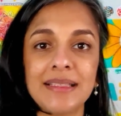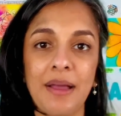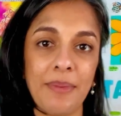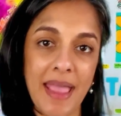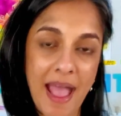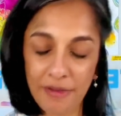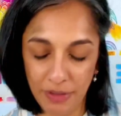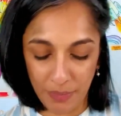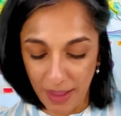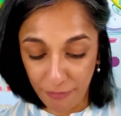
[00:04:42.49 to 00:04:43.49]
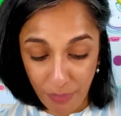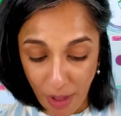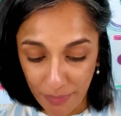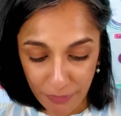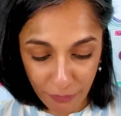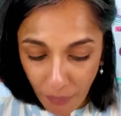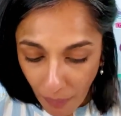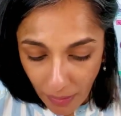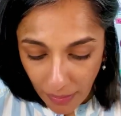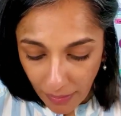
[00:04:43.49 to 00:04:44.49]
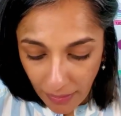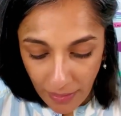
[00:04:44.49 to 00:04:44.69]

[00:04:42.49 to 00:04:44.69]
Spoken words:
that we have bought before,